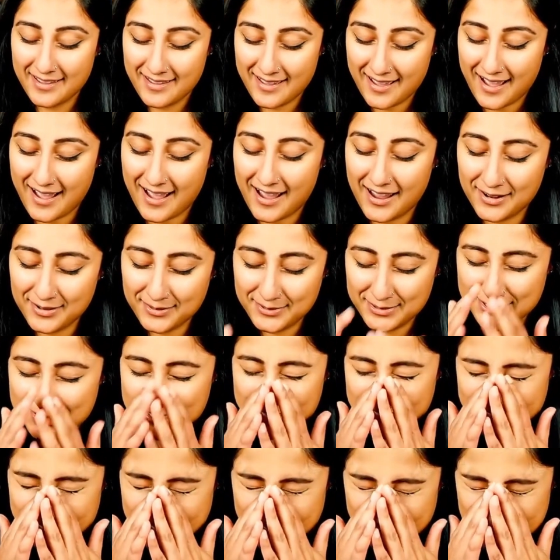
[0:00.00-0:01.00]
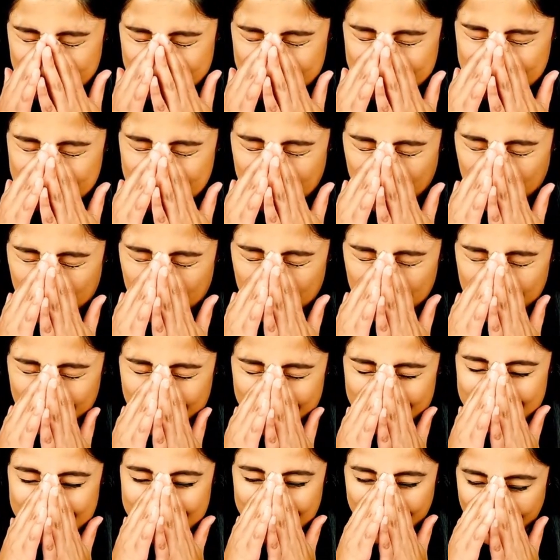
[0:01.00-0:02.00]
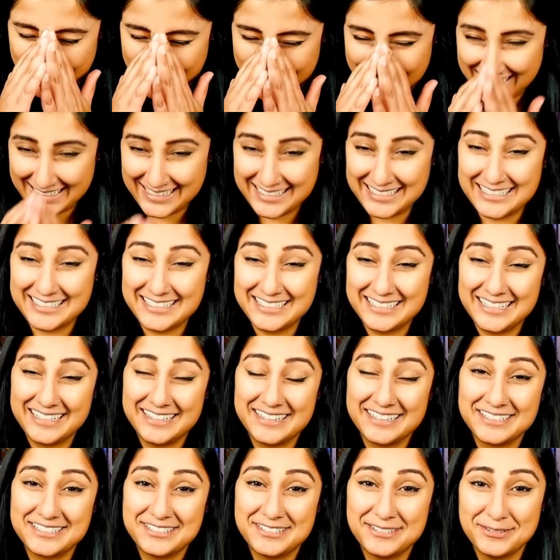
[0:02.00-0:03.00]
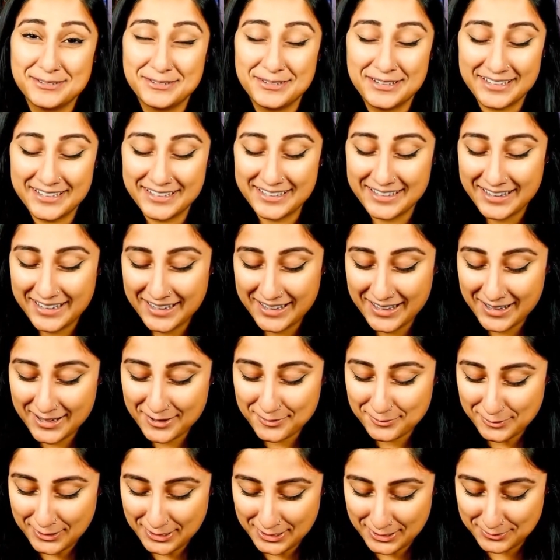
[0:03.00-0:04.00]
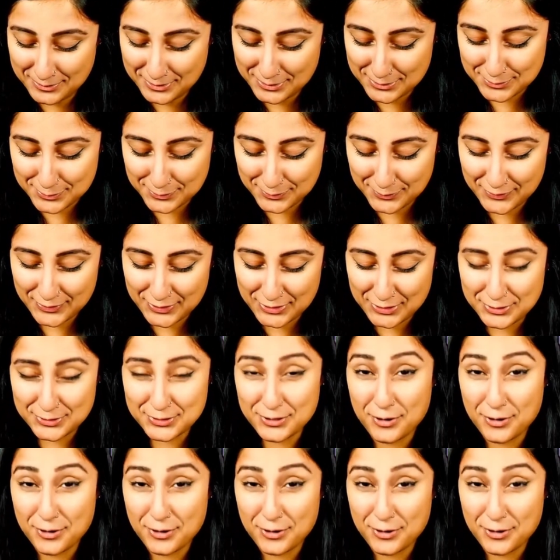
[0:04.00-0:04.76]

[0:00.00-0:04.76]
I was so excited to see this unit when it was revealed.